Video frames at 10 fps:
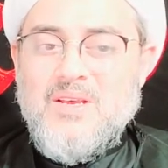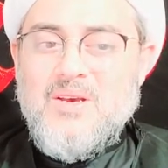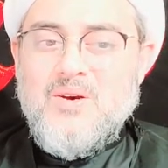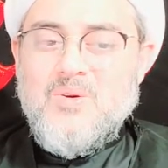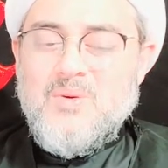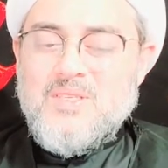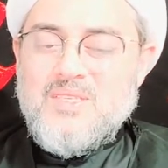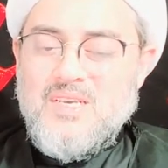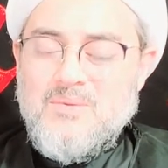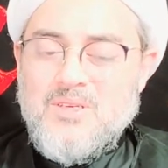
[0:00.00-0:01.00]
who is
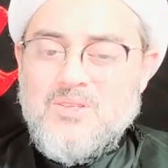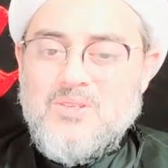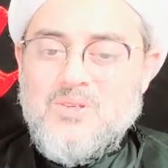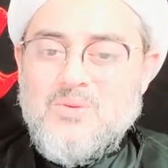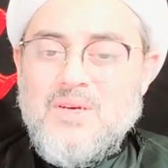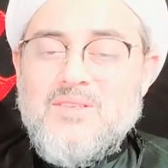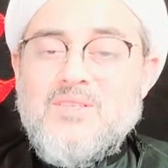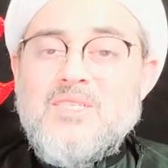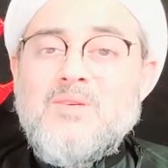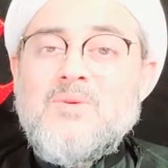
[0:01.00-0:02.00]
coming to you, and
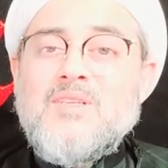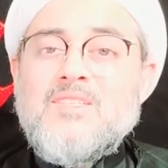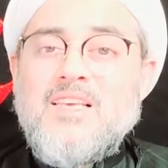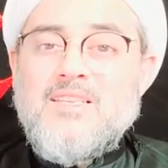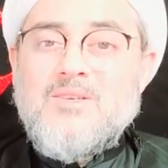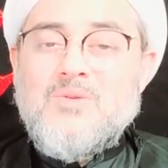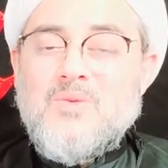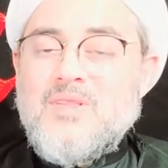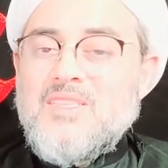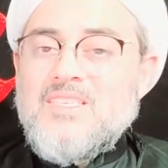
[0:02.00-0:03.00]
she will tell you
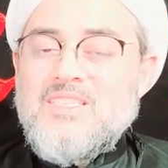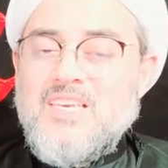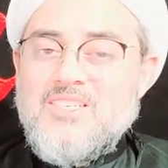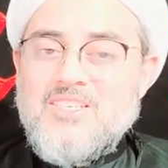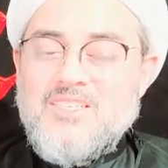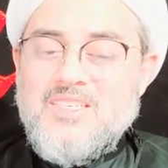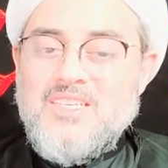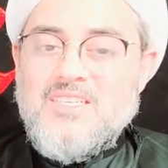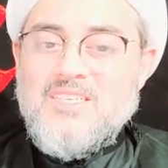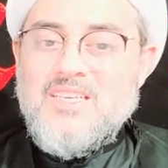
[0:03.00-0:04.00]
what this nation
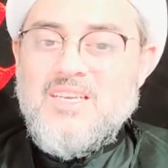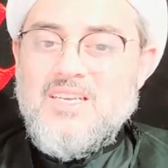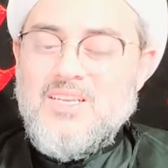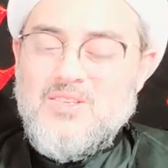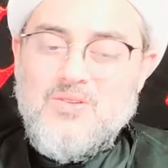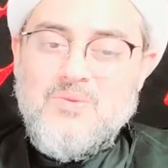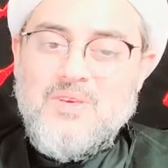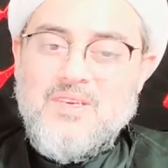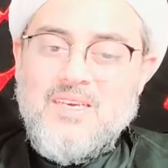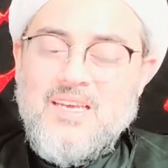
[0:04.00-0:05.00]
did to
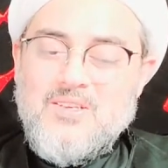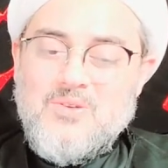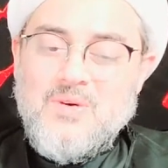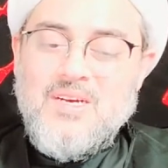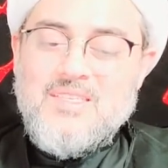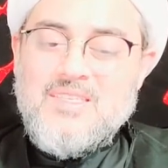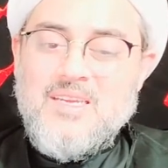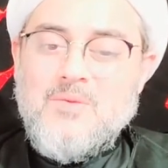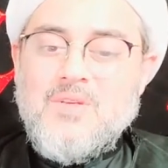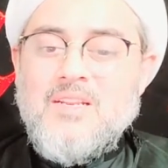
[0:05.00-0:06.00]
me and to us, and
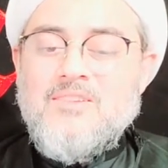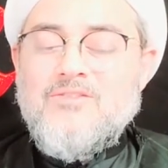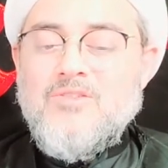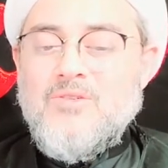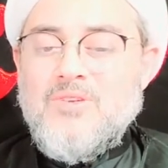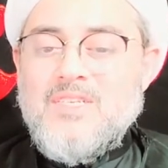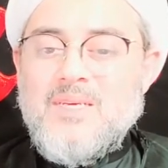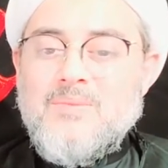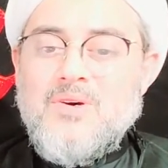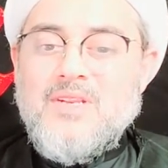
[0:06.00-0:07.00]
what unfolded
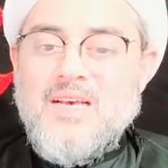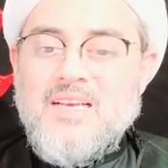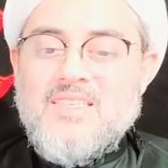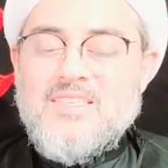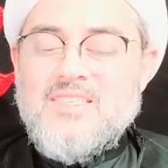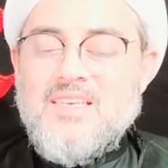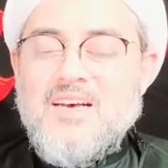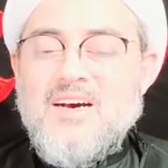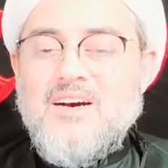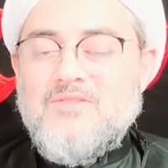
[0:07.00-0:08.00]
upon us
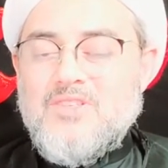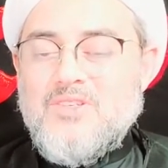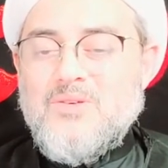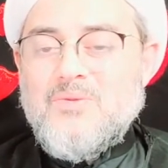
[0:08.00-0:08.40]
after you.